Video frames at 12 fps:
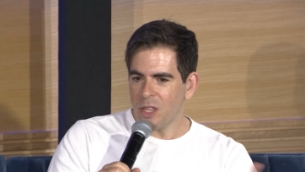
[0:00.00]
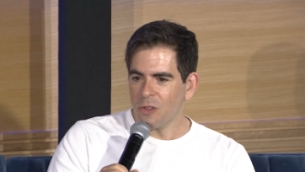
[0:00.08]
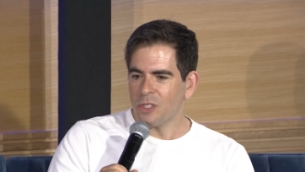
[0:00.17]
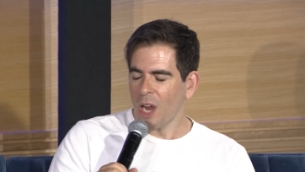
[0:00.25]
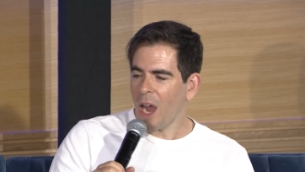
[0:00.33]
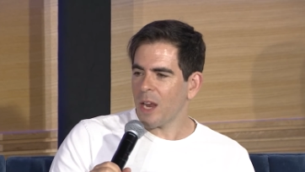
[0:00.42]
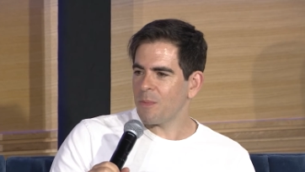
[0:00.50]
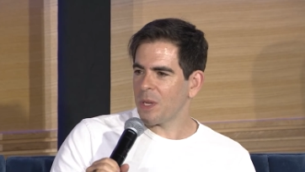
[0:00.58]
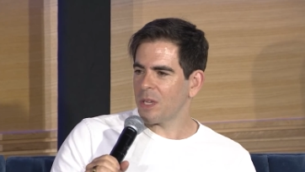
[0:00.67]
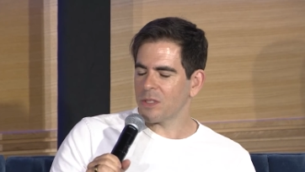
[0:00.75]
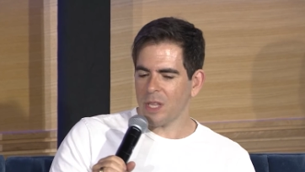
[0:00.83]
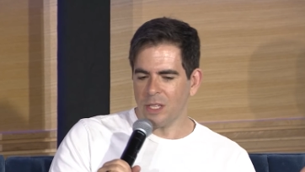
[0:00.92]
they're dyed
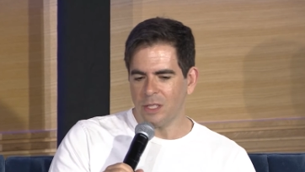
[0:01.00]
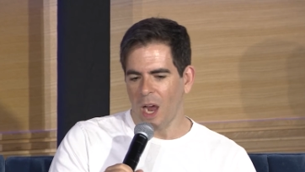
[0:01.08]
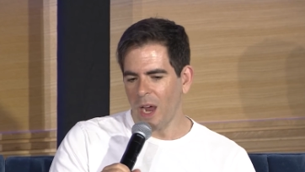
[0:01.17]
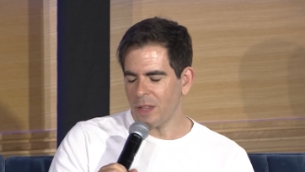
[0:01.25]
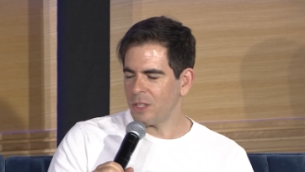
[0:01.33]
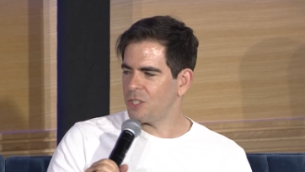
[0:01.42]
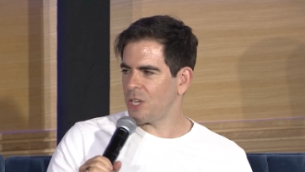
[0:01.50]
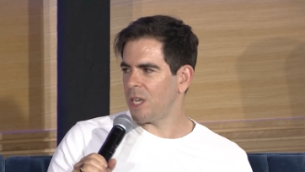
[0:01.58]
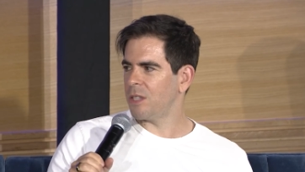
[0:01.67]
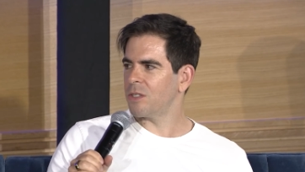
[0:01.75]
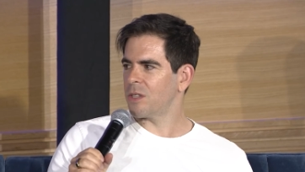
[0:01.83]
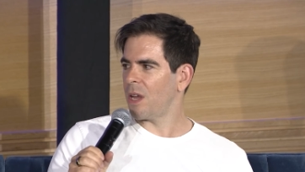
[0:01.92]
because they dye the
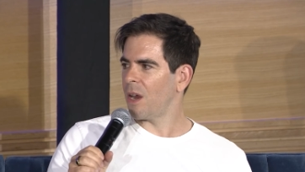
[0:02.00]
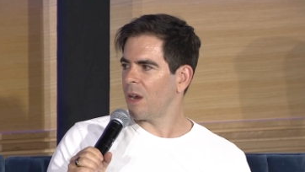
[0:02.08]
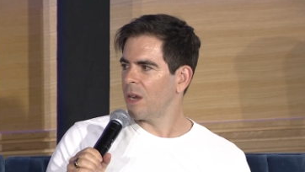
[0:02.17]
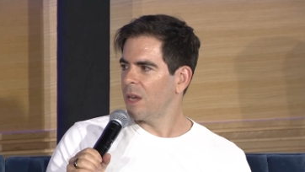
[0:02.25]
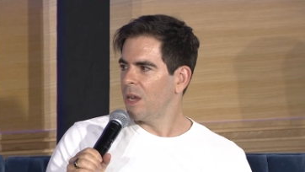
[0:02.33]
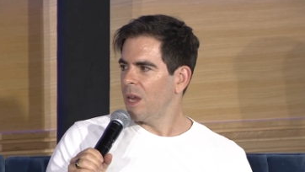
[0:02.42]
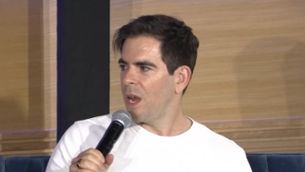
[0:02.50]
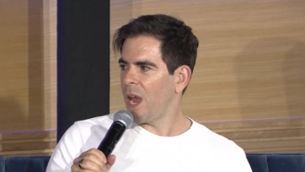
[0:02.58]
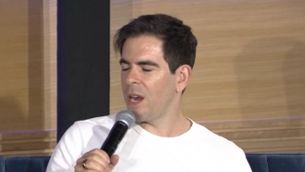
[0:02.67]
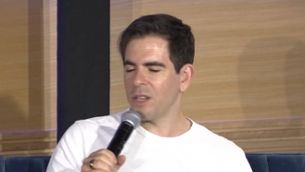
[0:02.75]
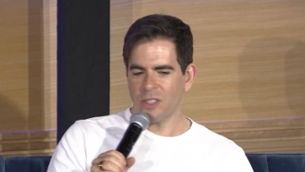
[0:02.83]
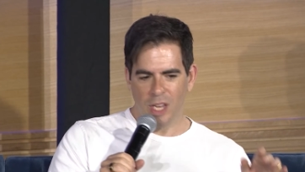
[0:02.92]
genes there.
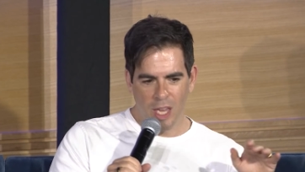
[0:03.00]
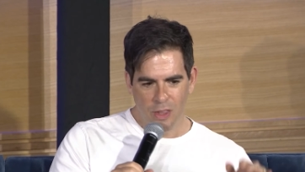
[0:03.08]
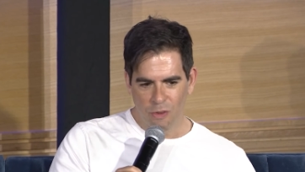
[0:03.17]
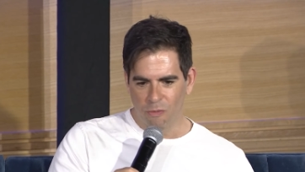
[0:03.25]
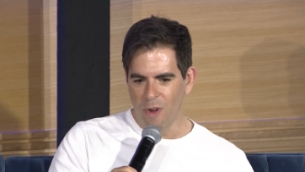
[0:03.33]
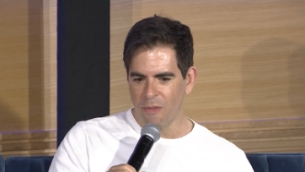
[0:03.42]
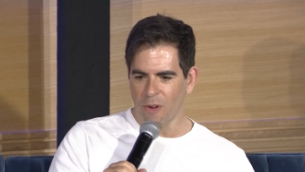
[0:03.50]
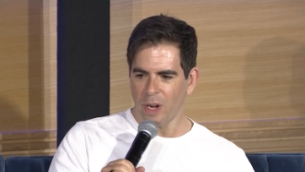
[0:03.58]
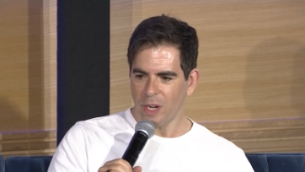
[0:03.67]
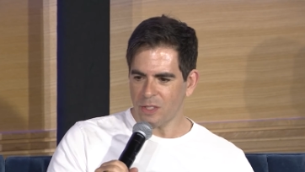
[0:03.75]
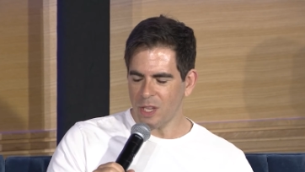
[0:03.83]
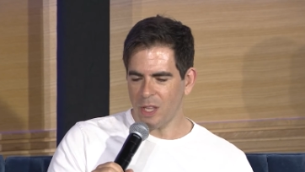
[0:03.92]
And it's in the river and
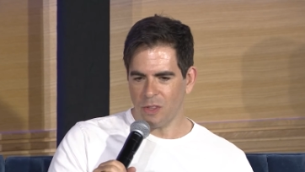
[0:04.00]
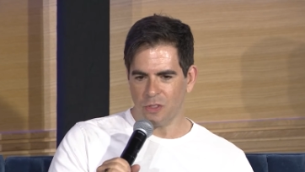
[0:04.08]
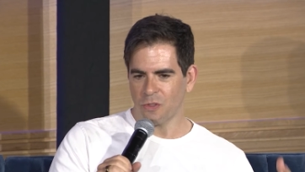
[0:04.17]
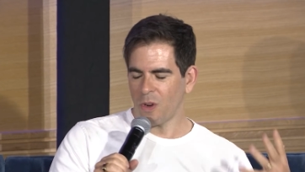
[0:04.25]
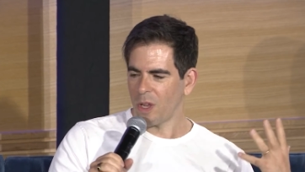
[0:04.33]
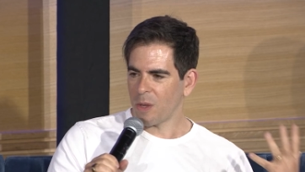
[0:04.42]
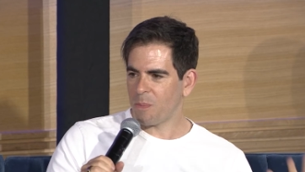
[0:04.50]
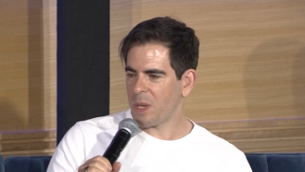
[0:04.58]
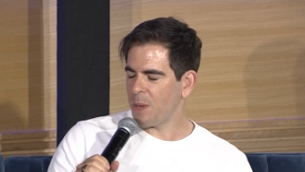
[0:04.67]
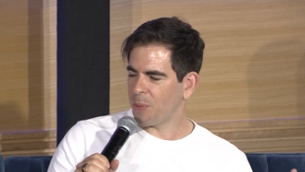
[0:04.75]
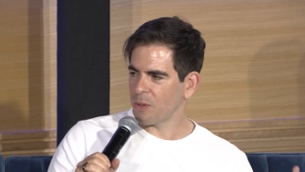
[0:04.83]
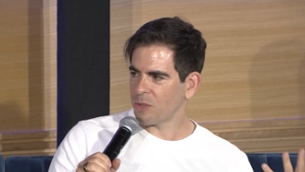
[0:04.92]
it's in the soil and
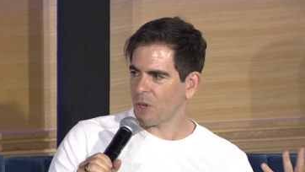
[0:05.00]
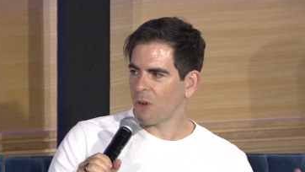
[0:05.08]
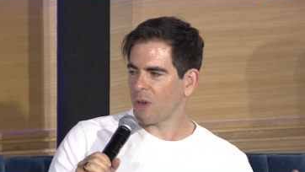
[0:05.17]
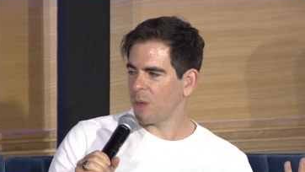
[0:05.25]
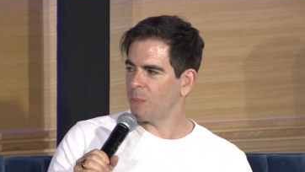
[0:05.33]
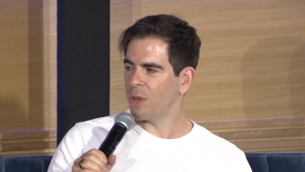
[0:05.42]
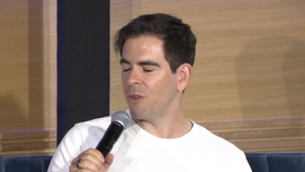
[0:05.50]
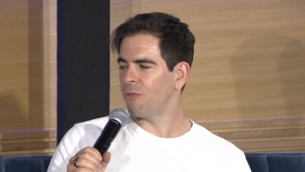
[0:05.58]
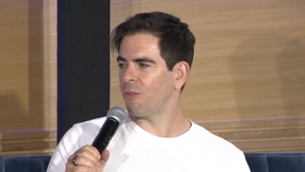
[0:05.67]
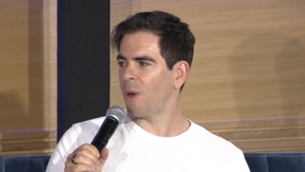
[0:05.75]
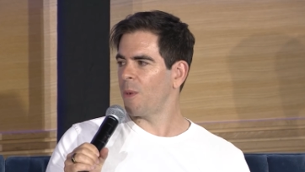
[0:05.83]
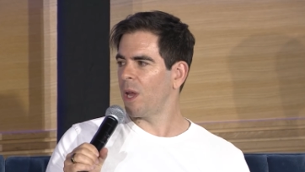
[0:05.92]
people are turning blue
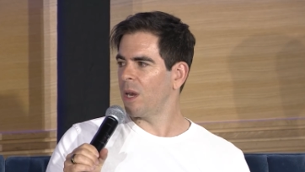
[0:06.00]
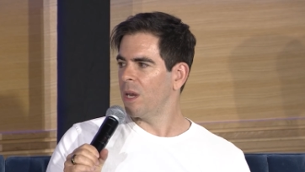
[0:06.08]
from it.